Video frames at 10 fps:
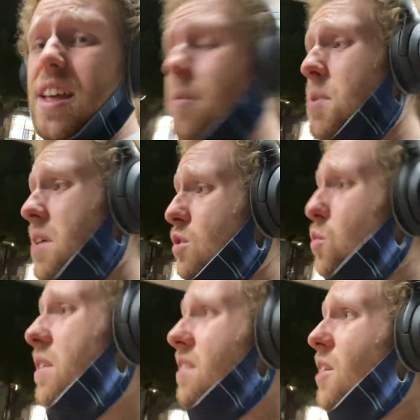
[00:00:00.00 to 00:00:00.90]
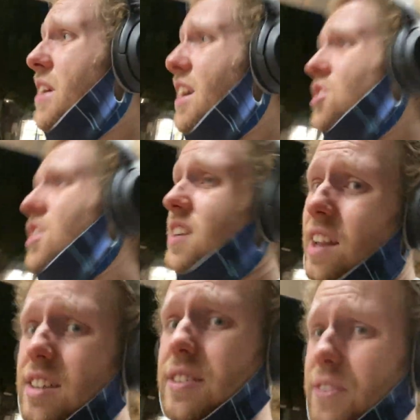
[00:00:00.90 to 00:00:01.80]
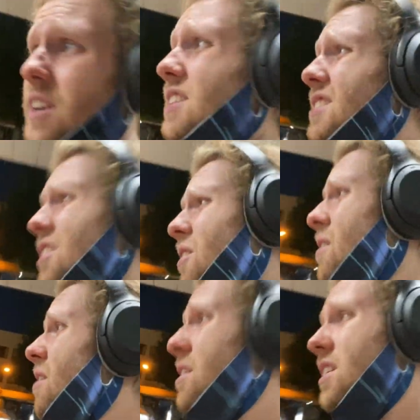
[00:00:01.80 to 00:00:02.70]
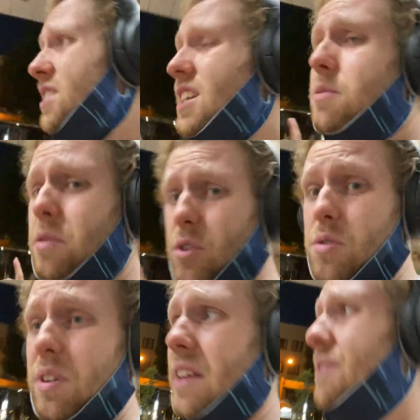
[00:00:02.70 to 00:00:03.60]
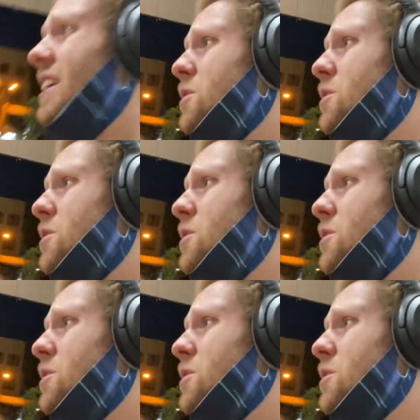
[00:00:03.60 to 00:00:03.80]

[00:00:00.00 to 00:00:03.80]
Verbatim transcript: but there was one location I'd like to find, so I'm going to see with Google if that's